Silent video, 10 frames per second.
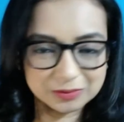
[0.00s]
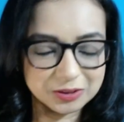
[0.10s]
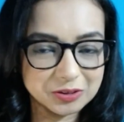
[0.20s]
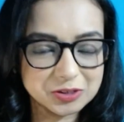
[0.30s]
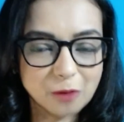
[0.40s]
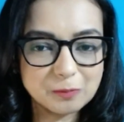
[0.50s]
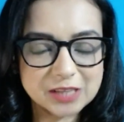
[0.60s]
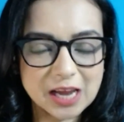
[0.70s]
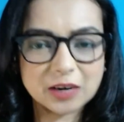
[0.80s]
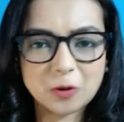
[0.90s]
top
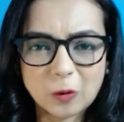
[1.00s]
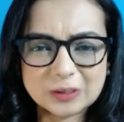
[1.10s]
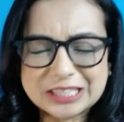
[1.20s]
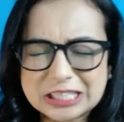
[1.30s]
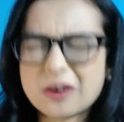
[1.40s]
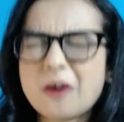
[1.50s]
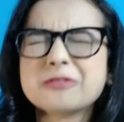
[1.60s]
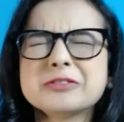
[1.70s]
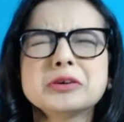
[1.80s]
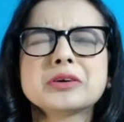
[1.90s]
10 qualities of
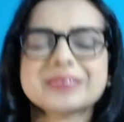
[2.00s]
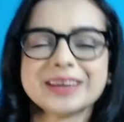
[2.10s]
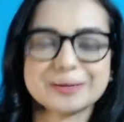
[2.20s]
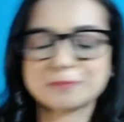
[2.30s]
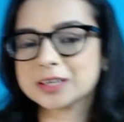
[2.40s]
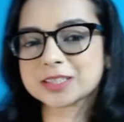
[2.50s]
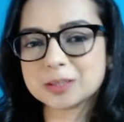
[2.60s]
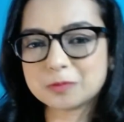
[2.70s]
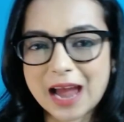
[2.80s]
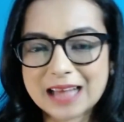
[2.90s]
great personal
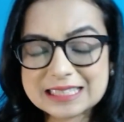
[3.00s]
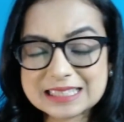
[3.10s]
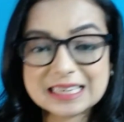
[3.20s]
brands,